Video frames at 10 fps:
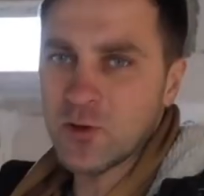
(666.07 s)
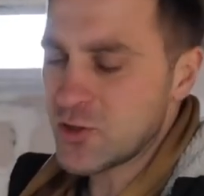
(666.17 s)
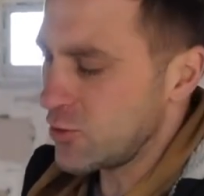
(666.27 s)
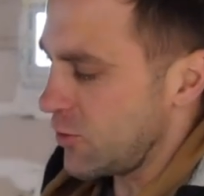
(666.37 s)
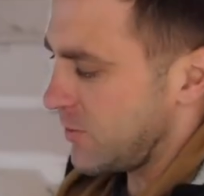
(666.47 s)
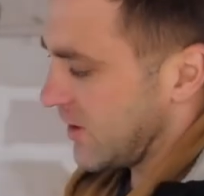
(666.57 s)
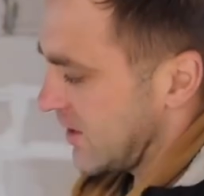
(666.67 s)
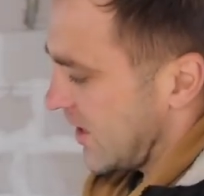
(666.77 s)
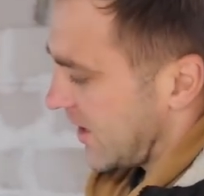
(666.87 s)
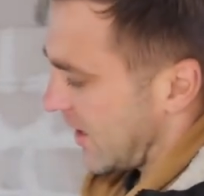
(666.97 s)
The next thing
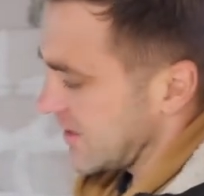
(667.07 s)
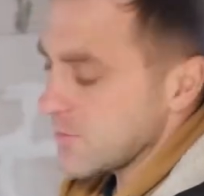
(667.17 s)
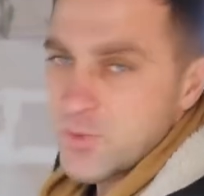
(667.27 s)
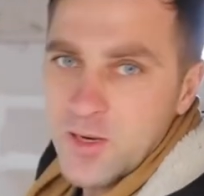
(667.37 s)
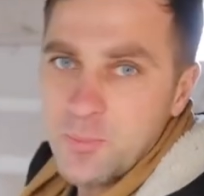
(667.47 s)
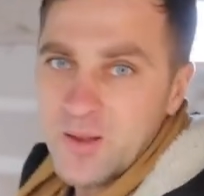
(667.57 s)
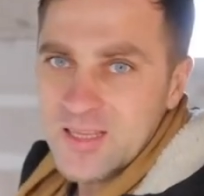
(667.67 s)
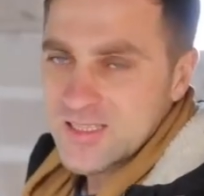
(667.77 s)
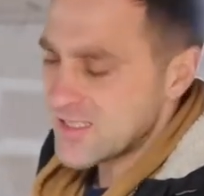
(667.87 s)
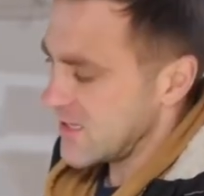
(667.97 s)
that Ficus will wear is
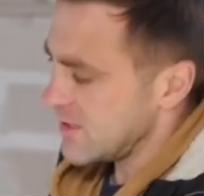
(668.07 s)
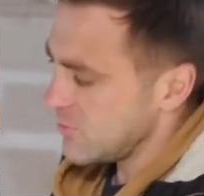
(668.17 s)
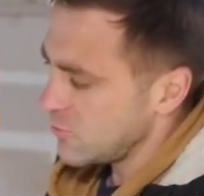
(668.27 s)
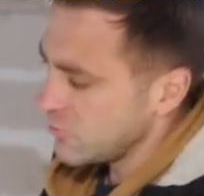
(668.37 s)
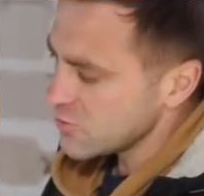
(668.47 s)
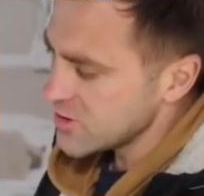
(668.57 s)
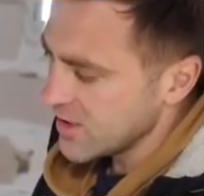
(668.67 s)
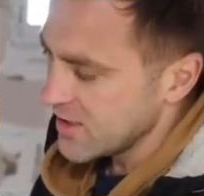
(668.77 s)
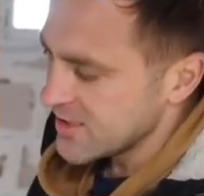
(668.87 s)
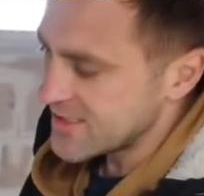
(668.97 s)
these moccasins. To
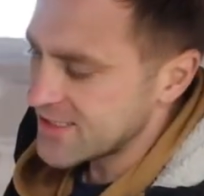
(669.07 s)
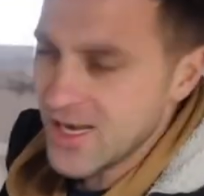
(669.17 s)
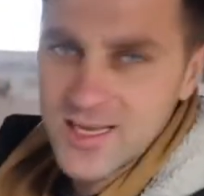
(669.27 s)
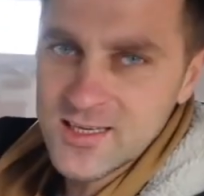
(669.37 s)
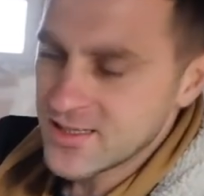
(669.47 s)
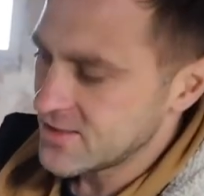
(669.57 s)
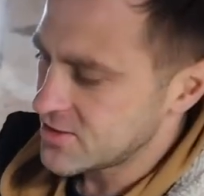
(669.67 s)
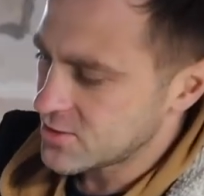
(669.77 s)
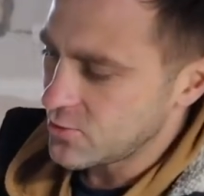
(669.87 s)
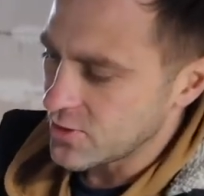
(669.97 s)
make them look
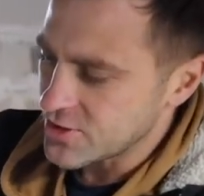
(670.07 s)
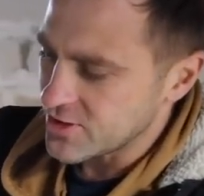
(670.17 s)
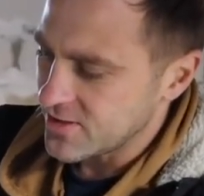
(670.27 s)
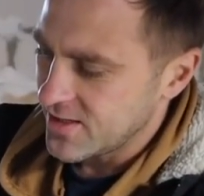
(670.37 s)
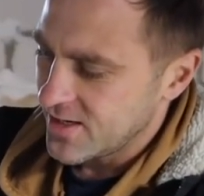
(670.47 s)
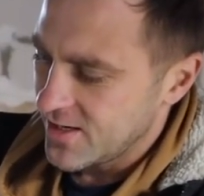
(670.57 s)
more cool, we need to